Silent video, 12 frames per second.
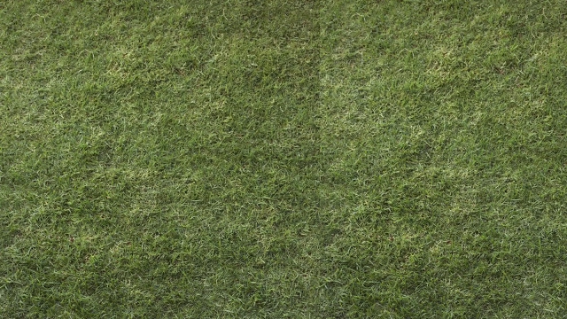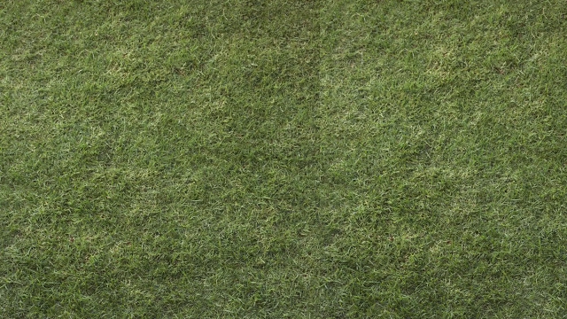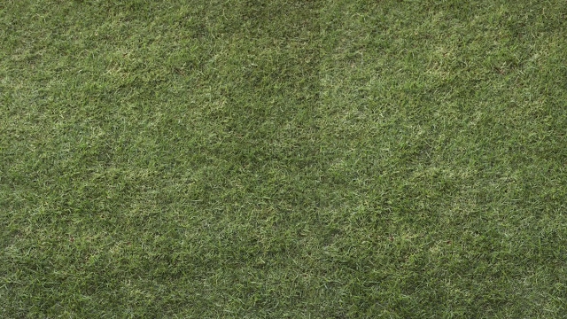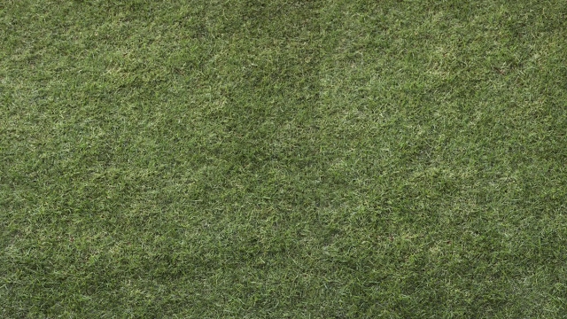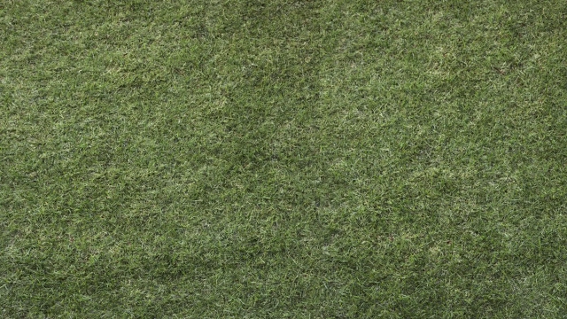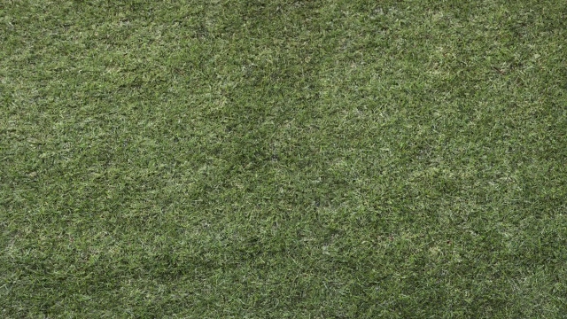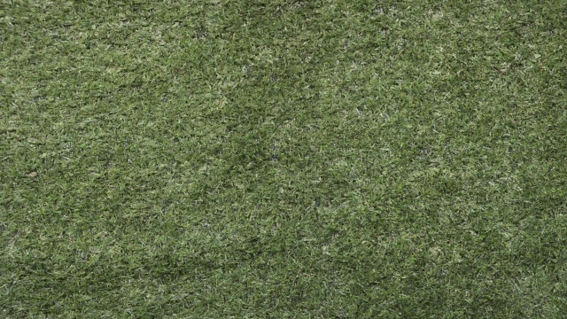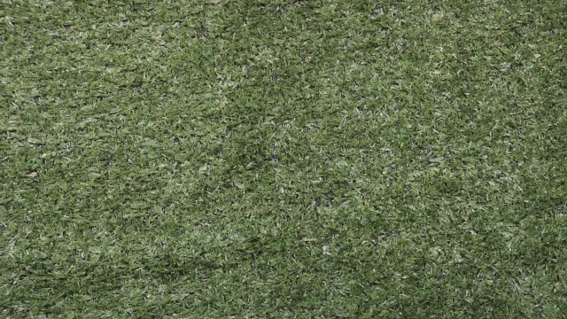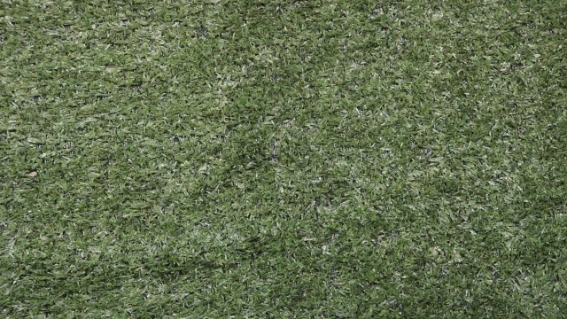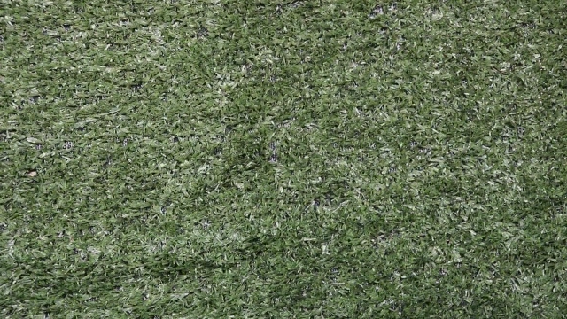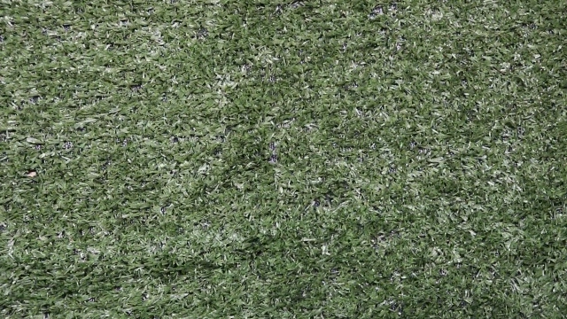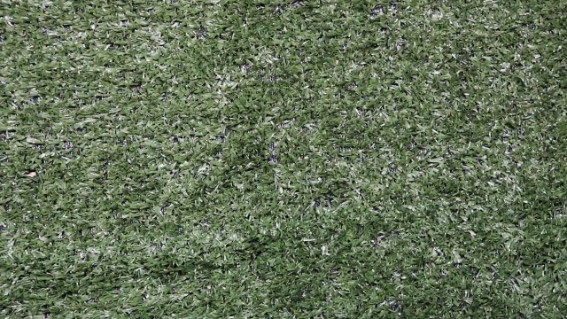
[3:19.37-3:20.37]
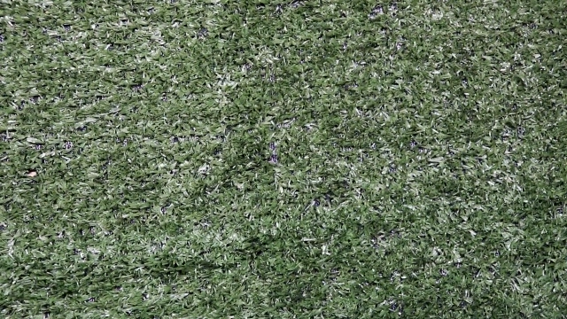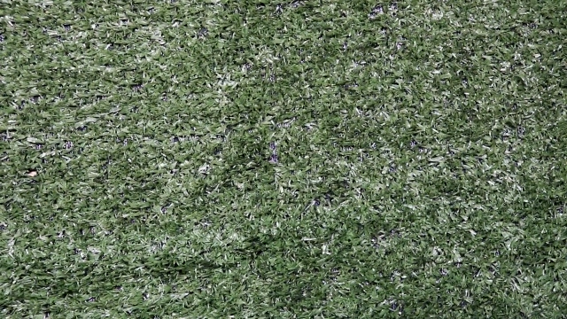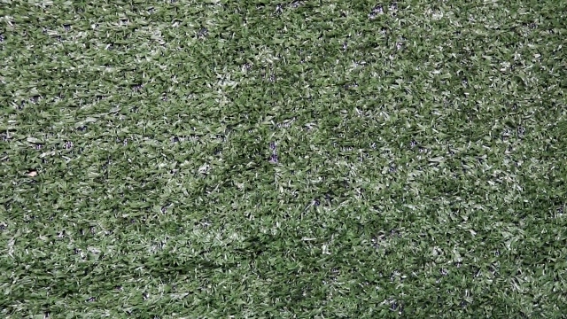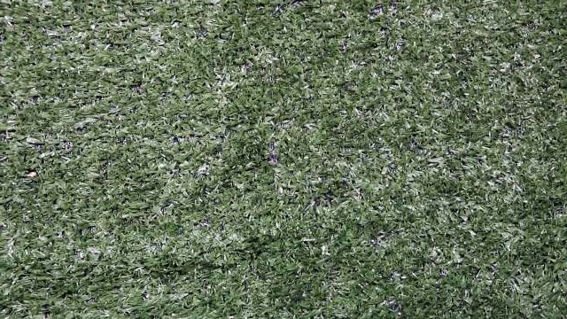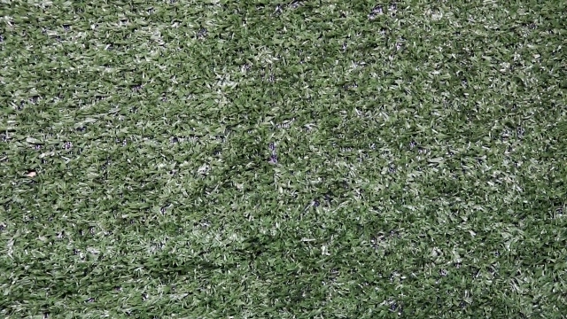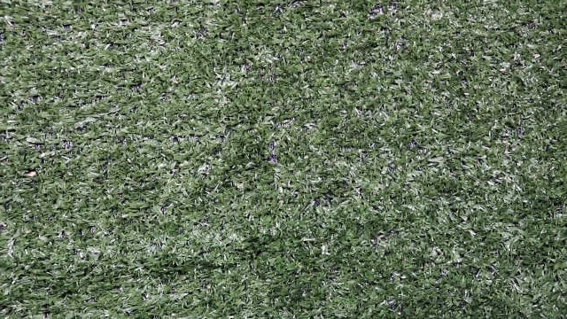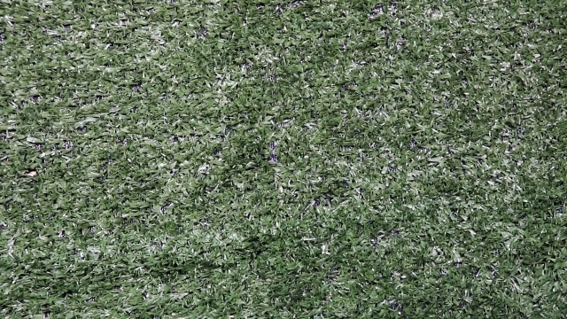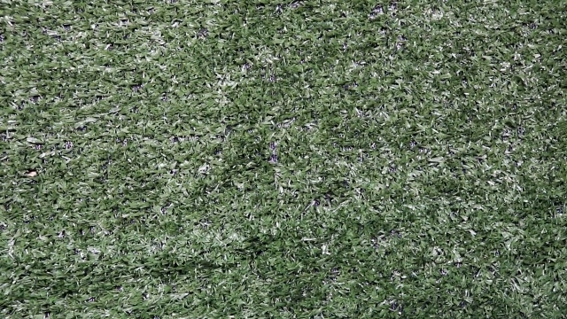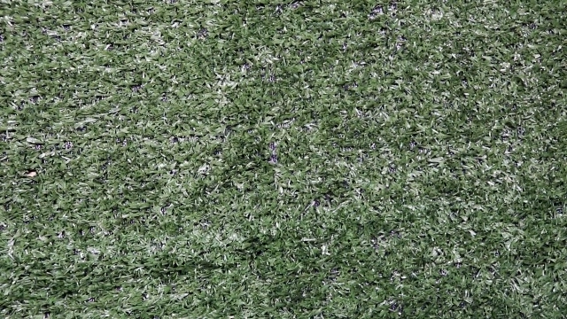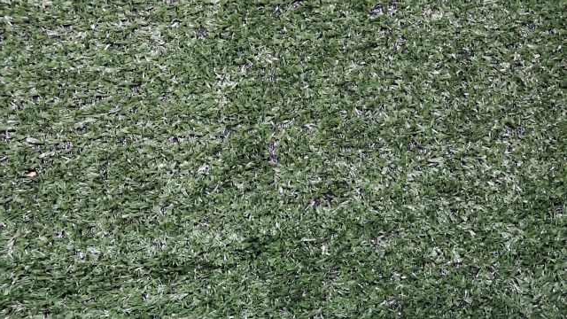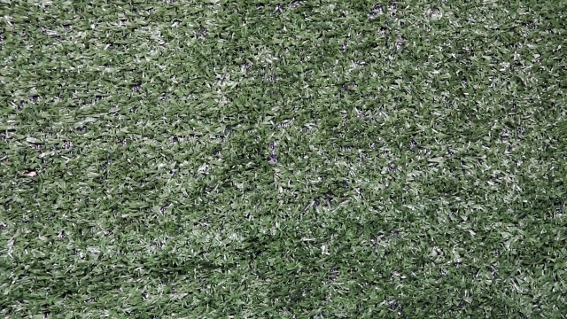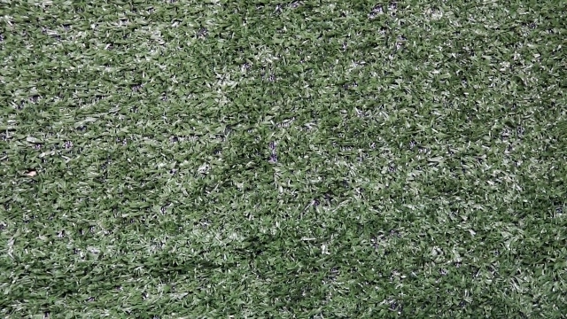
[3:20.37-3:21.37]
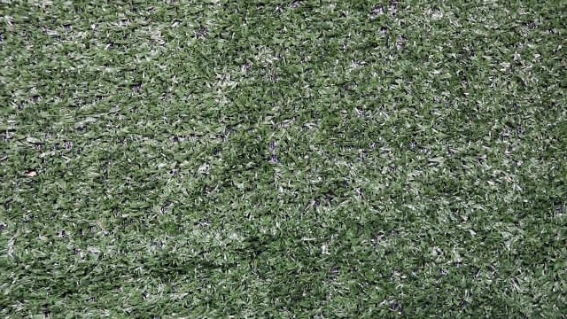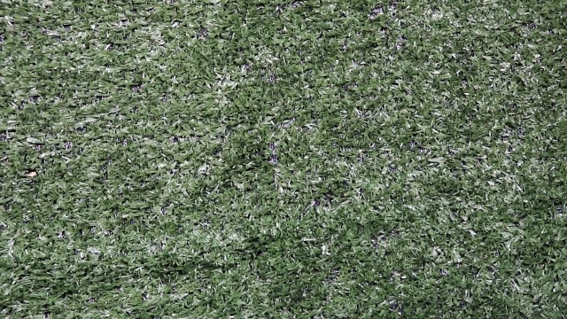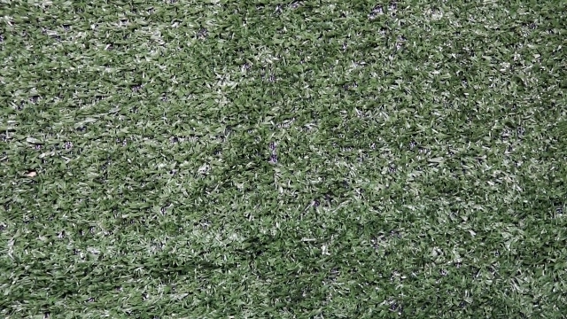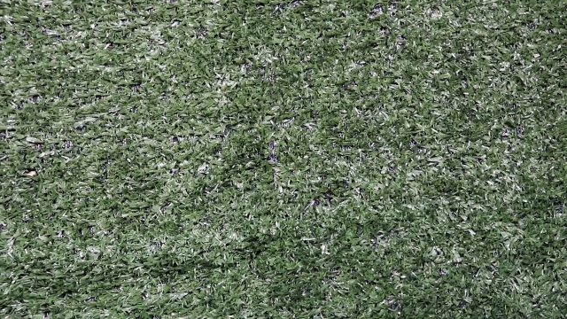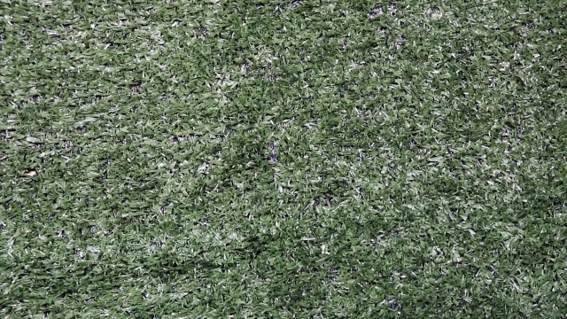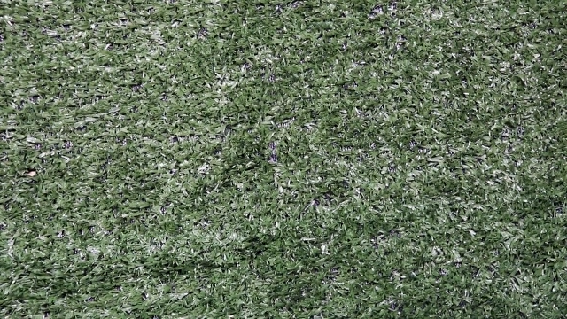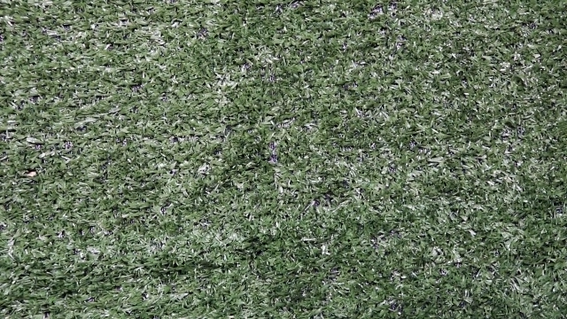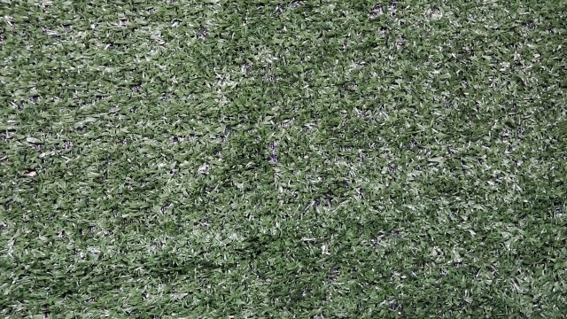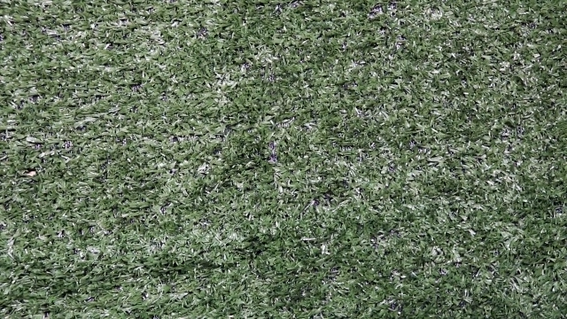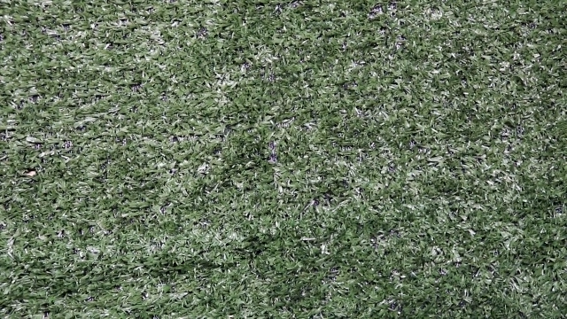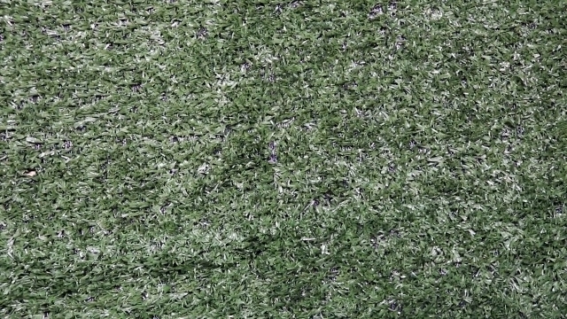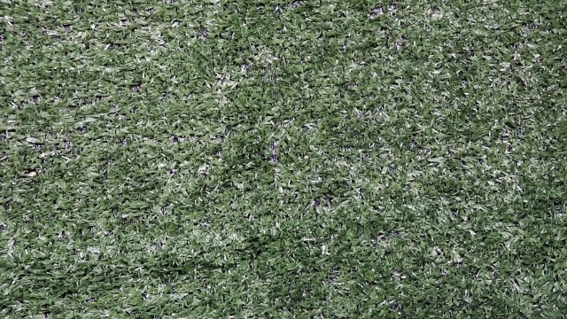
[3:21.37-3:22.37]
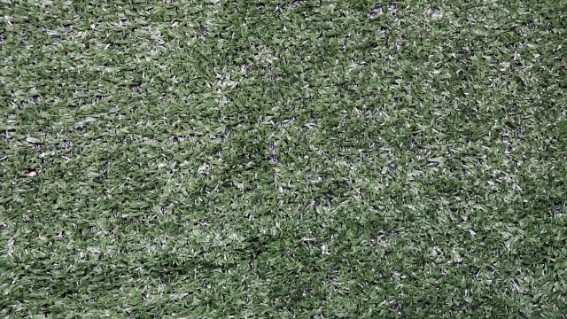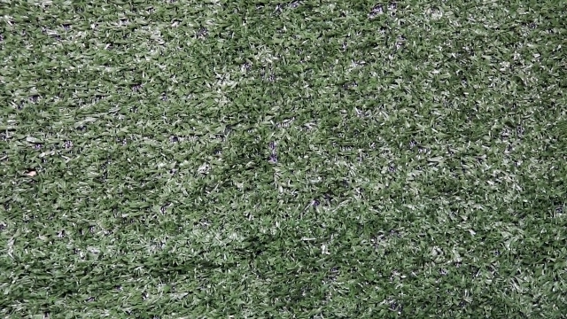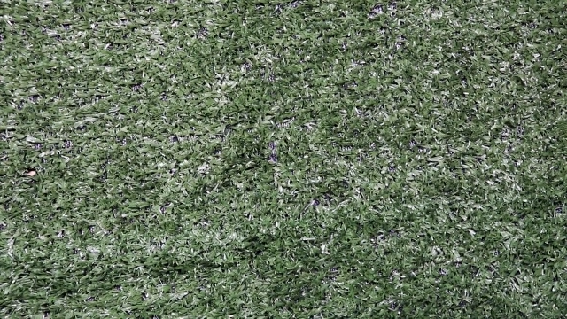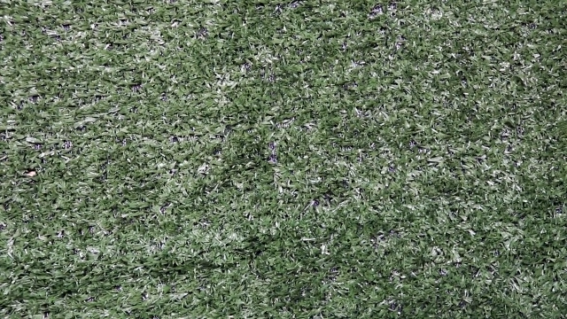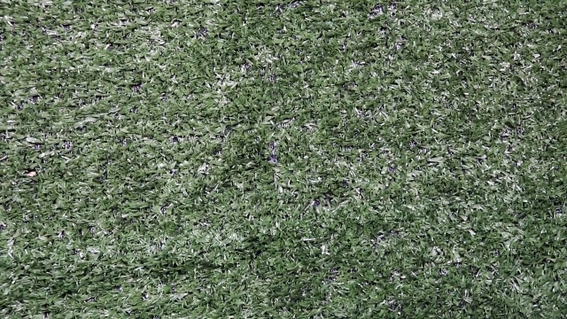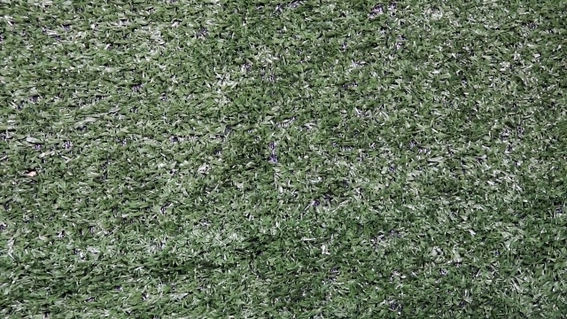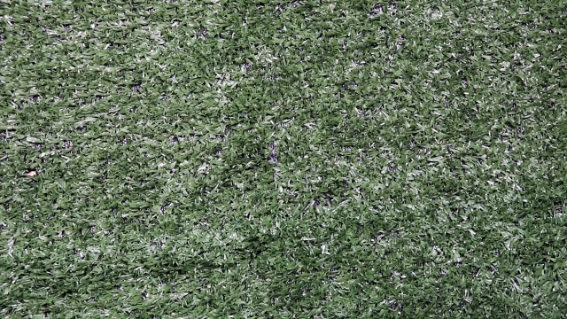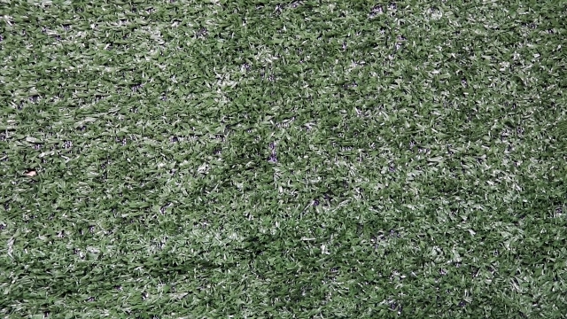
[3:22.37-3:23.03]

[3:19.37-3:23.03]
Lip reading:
(no speaker visible)